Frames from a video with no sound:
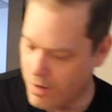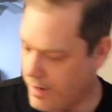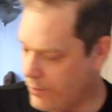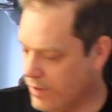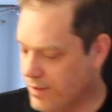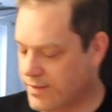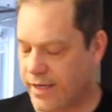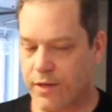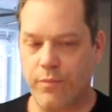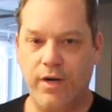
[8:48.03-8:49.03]
All right, we're going to
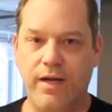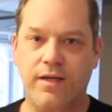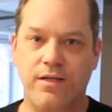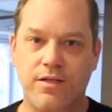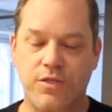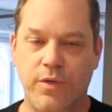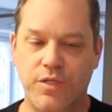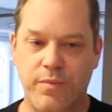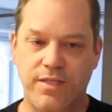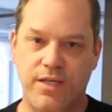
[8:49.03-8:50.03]
take a break,
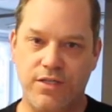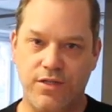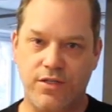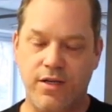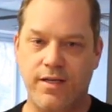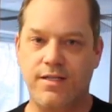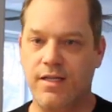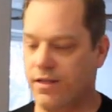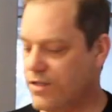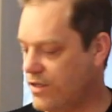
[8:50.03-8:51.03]
switch positions so you can
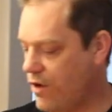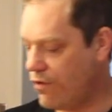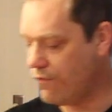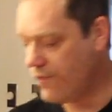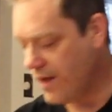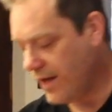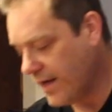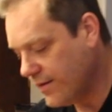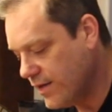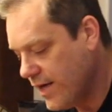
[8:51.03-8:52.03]
see the stove,
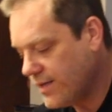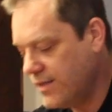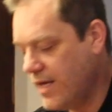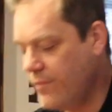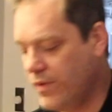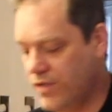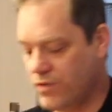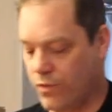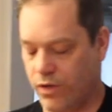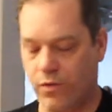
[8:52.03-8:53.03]
and the next step
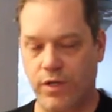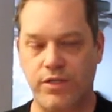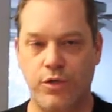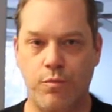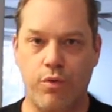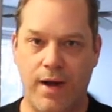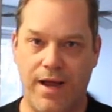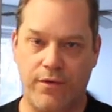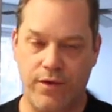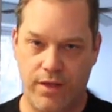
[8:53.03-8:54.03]
is we're going to
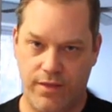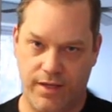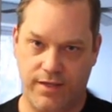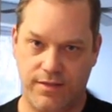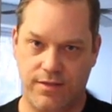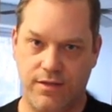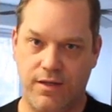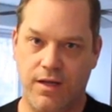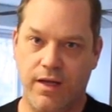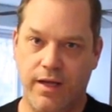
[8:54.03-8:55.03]
brown this.
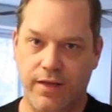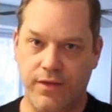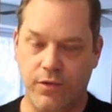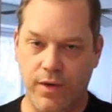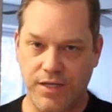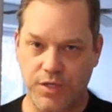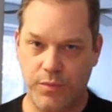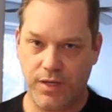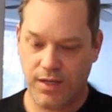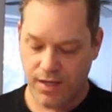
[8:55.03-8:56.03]
In the
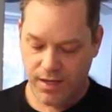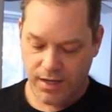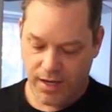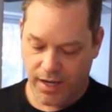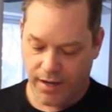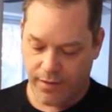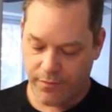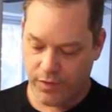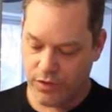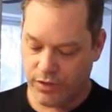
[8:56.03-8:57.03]
recipe,
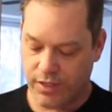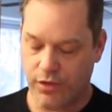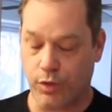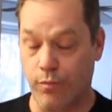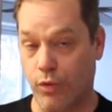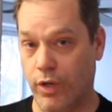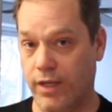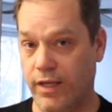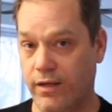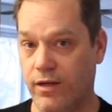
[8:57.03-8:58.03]
you can either
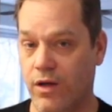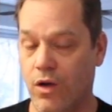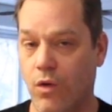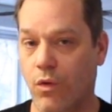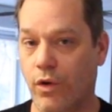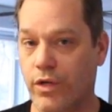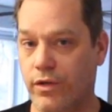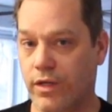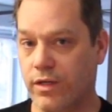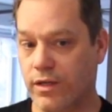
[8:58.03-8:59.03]
broil it or
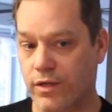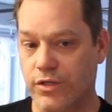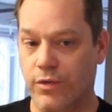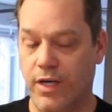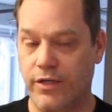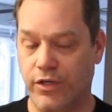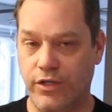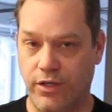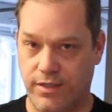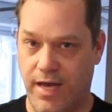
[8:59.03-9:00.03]
you can do it on your
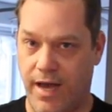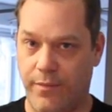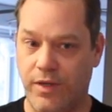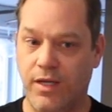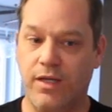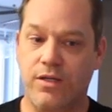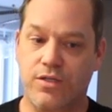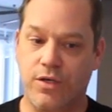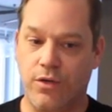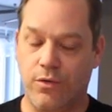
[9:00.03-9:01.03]
cooktop.
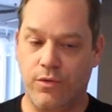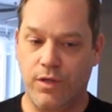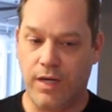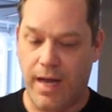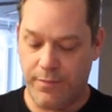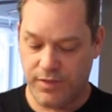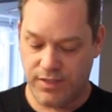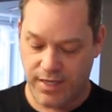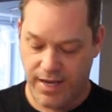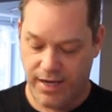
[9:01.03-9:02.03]
So I'm
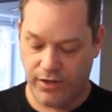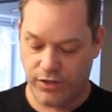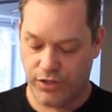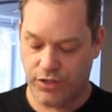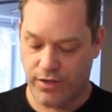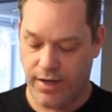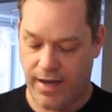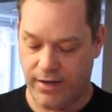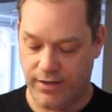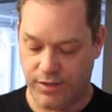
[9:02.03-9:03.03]
today going to show
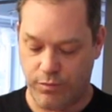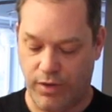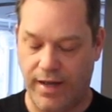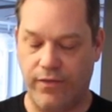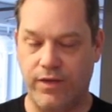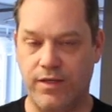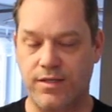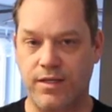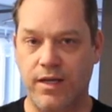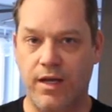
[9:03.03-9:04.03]
how to just brown
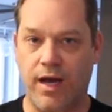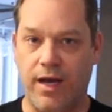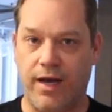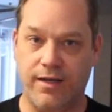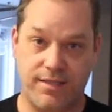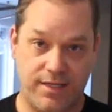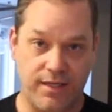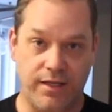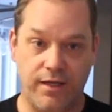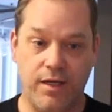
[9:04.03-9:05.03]
this on a
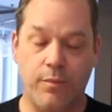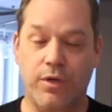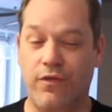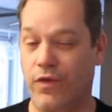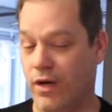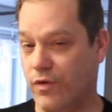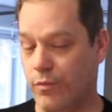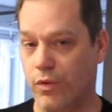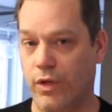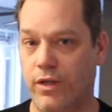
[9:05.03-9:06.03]
skillet. But if you have a
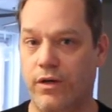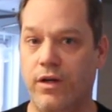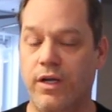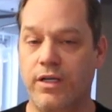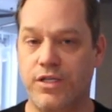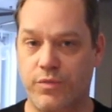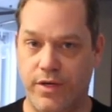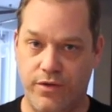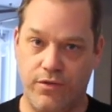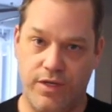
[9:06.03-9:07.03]
broiler, just
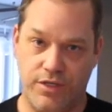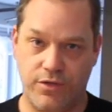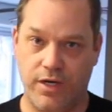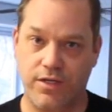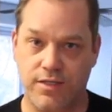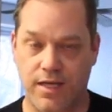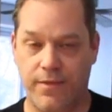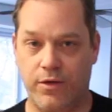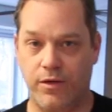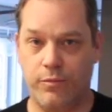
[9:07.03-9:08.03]
read through the instructions
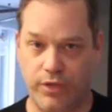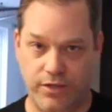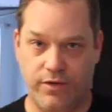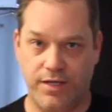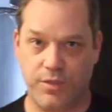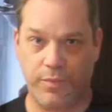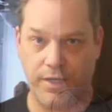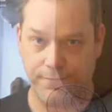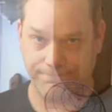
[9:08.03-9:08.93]
on the printed recipe.